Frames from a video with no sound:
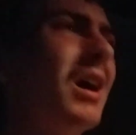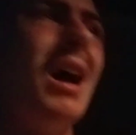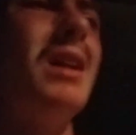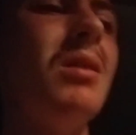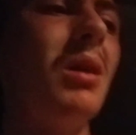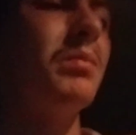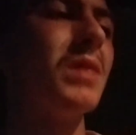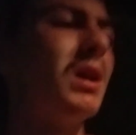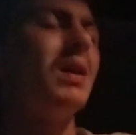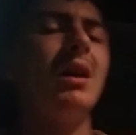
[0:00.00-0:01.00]
I don't know.
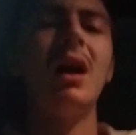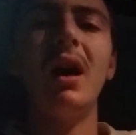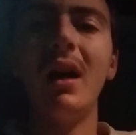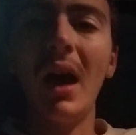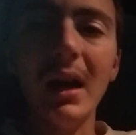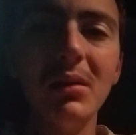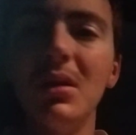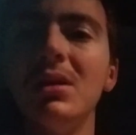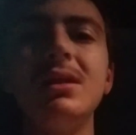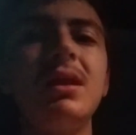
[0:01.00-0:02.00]
I don't know
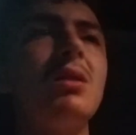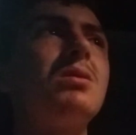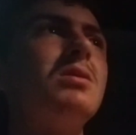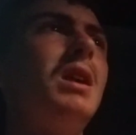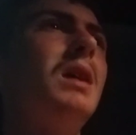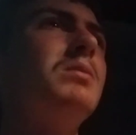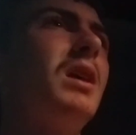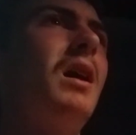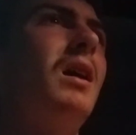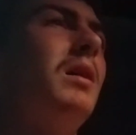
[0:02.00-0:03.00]
these characters' names.
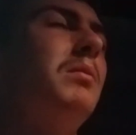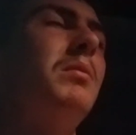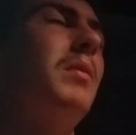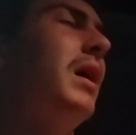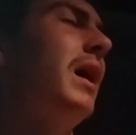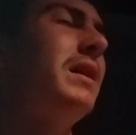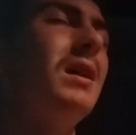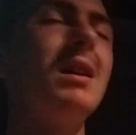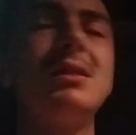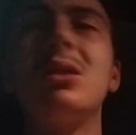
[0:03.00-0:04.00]
Um, I
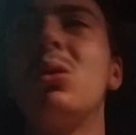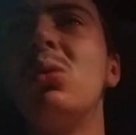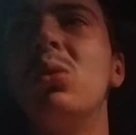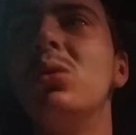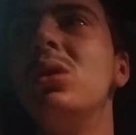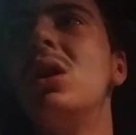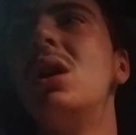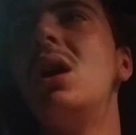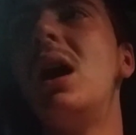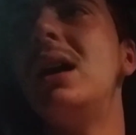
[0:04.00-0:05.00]
think it's a cool
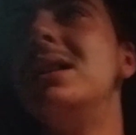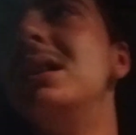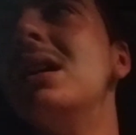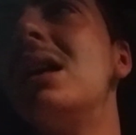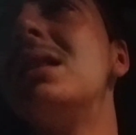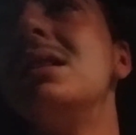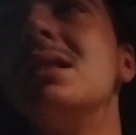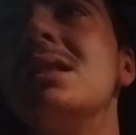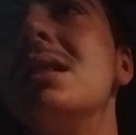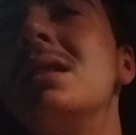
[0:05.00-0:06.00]
idea. I
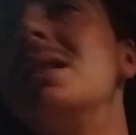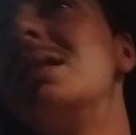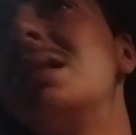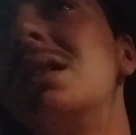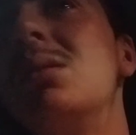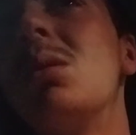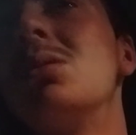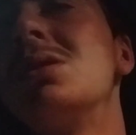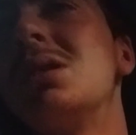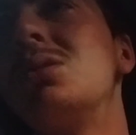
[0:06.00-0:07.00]
think these
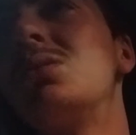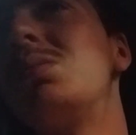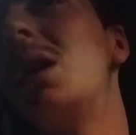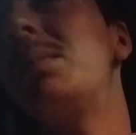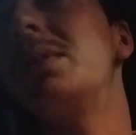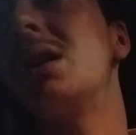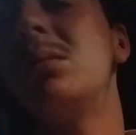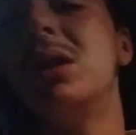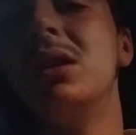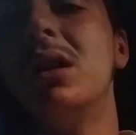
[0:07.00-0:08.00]
heroes that are up and
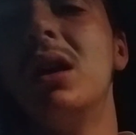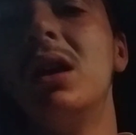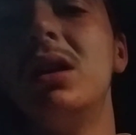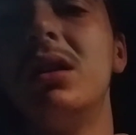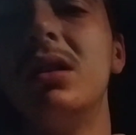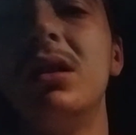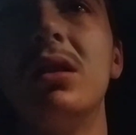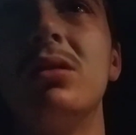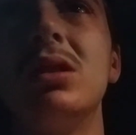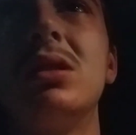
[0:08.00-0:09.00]
coming, you know,
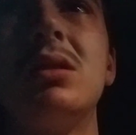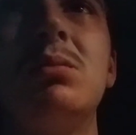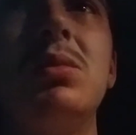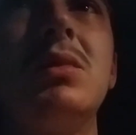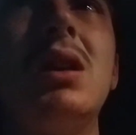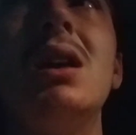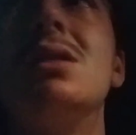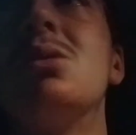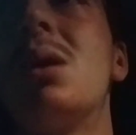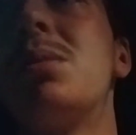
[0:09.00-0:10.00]
these kids
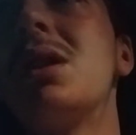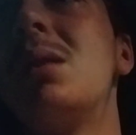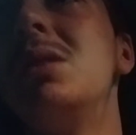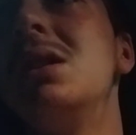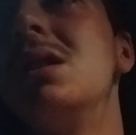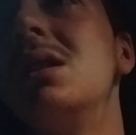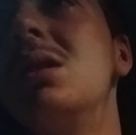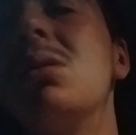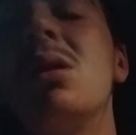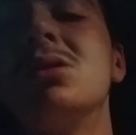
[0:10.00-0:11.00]
are up and coming
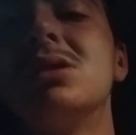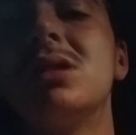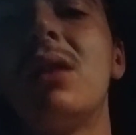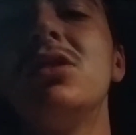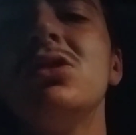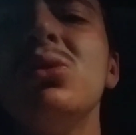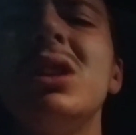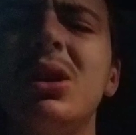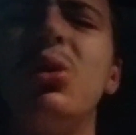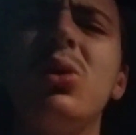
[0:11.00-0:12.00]
heroes and stuff is really
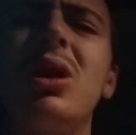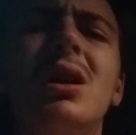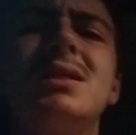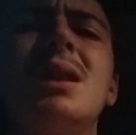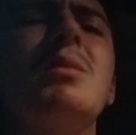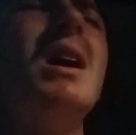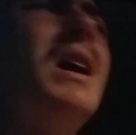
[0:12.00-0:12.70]
cool concept.